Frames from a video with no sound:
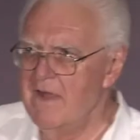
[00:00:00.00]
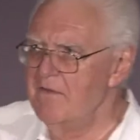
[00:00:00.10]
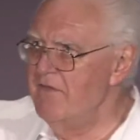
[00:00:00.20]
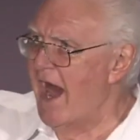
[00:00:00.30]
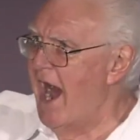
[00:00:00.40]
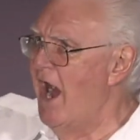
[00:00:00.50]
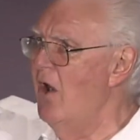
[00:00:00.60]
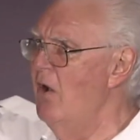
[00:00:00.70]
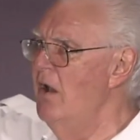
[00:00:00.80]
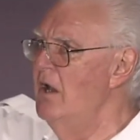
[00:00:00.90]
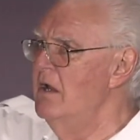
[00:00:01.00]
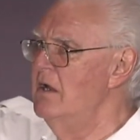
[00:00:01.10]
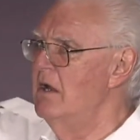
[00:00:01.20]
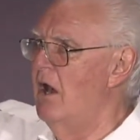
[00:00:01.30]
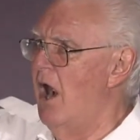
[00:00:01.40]
Thou
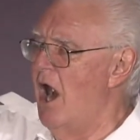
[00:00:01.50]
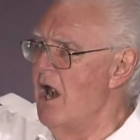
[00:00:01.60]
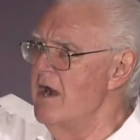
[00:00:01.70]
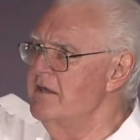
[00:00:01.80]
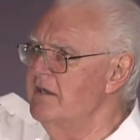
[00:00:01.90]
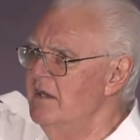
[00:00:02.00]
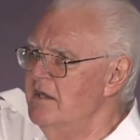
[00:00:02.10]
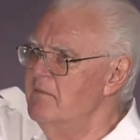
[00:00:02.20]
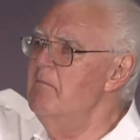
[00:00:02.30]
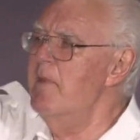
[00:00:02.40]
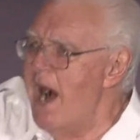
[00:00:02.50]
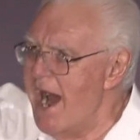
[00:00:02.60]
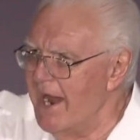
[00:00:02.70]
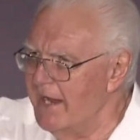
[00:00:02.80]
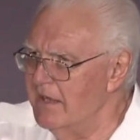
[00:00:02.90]
art
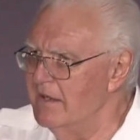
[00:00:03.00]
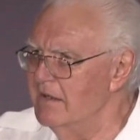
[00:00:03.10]
mine.